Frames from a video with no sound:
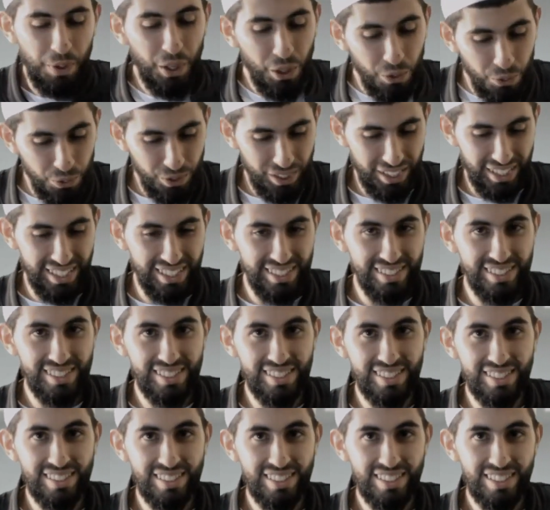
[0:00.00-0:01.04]

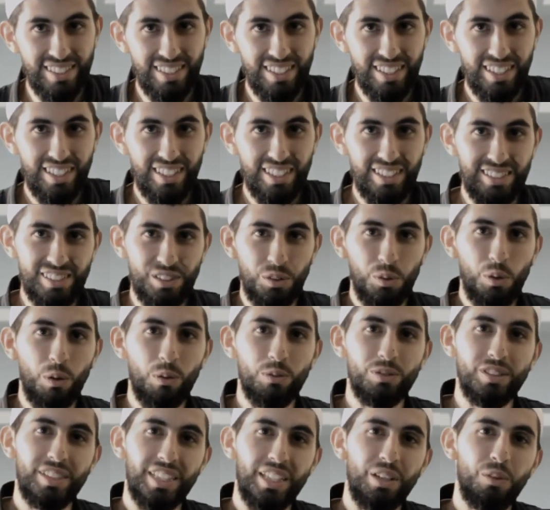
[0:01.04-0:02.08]
billions, you still don't
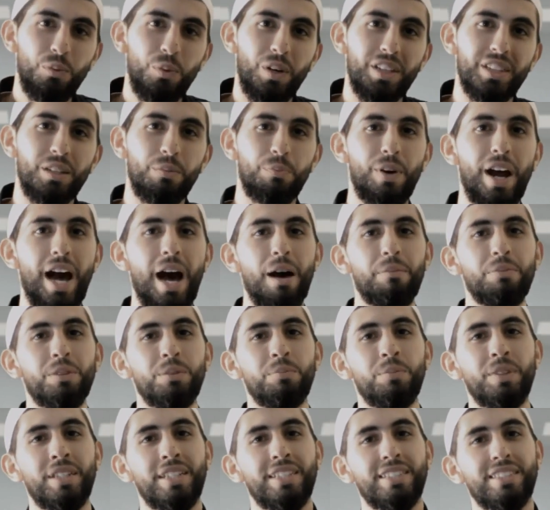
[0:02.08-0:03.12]
see where the
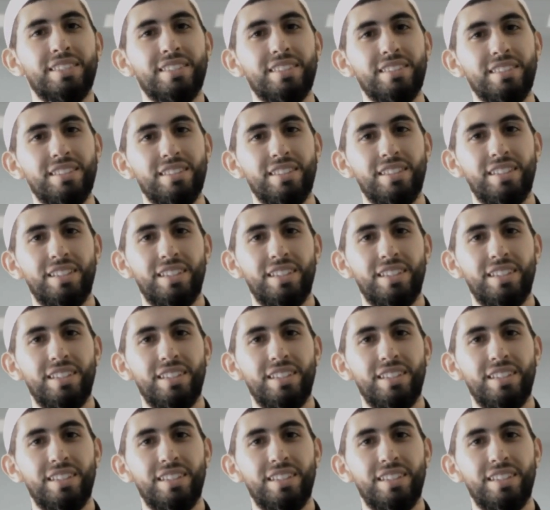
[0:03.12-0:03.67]
problem is?